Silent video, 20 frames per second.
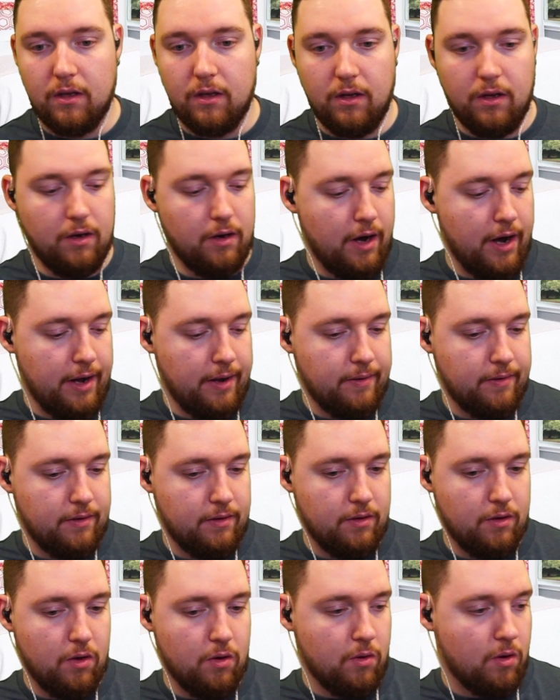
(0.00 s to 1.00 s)
All right.
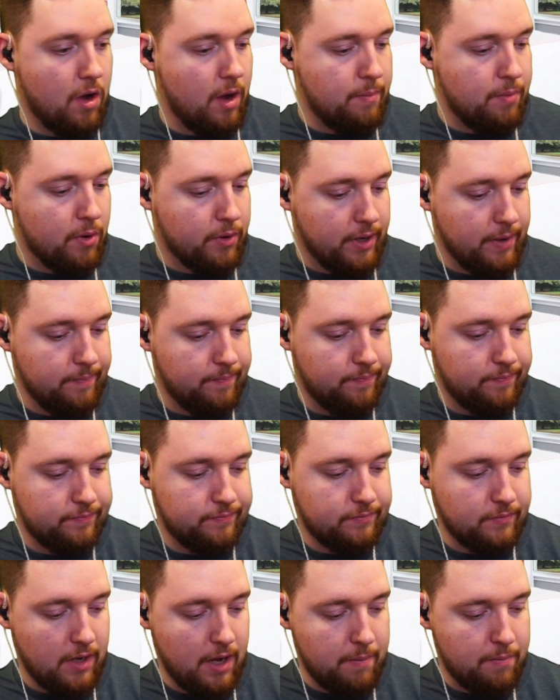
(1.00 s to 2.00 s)
Oh, I broke it.
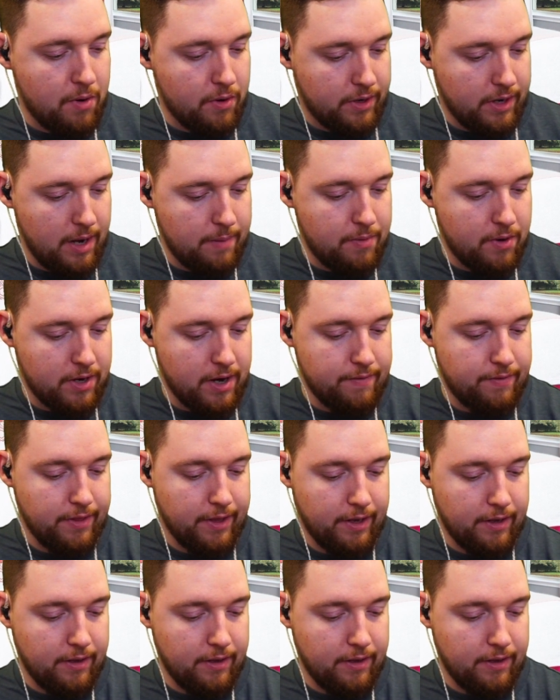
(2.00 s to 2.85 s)
I broke everything.